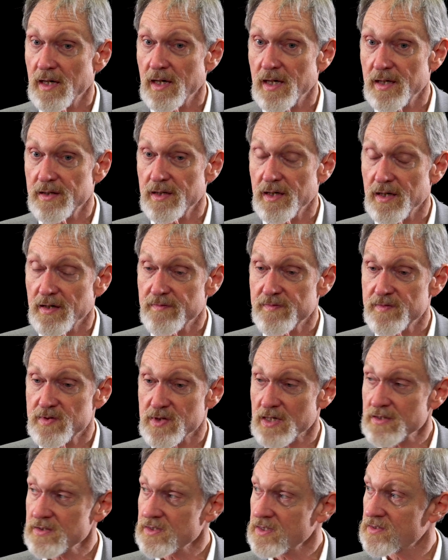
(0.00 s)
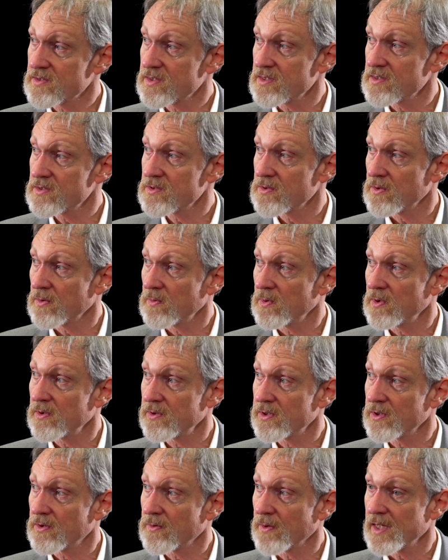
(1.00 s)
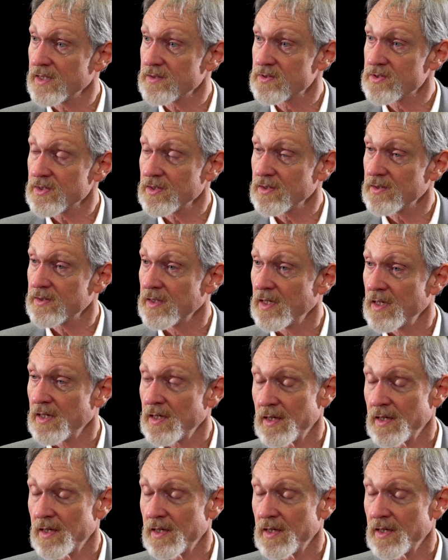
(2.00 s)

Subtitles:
enough justices who were willing to grant cert.